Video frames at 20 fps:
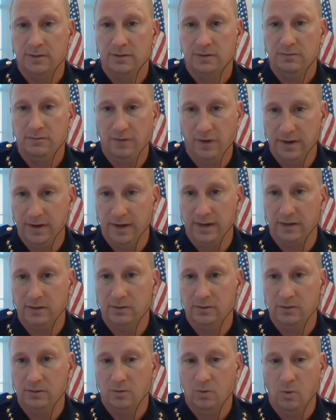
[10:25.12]
funding
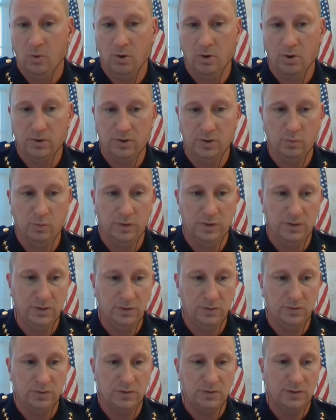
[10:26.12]
or you
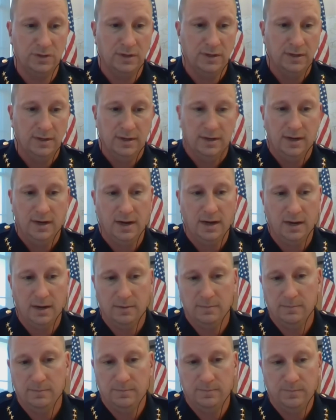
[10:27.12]
reduce,
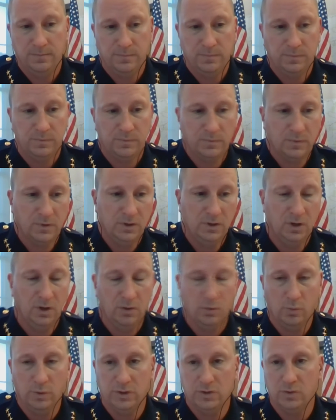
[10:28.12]
um, you know,
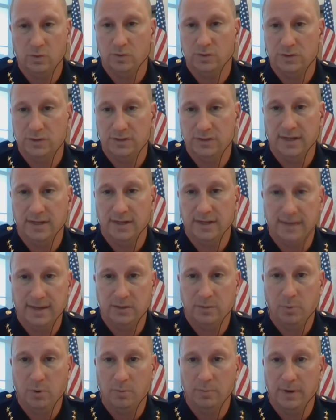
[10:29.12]
the resources that that
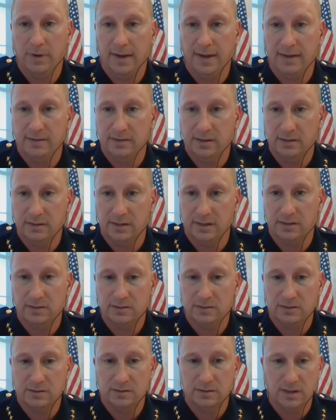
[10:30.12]
department has. I think
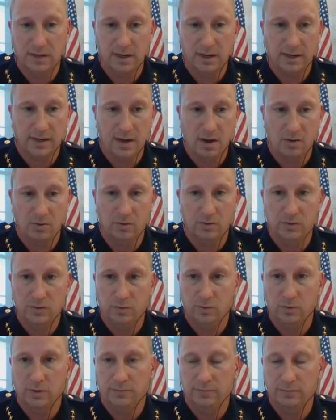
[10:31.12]
it's kind of
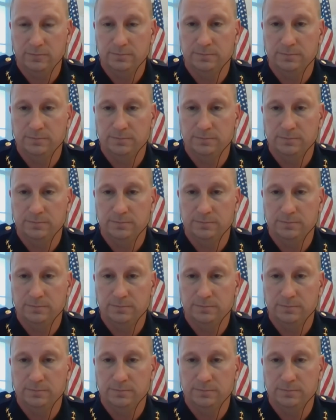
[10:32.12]
counterintuitive.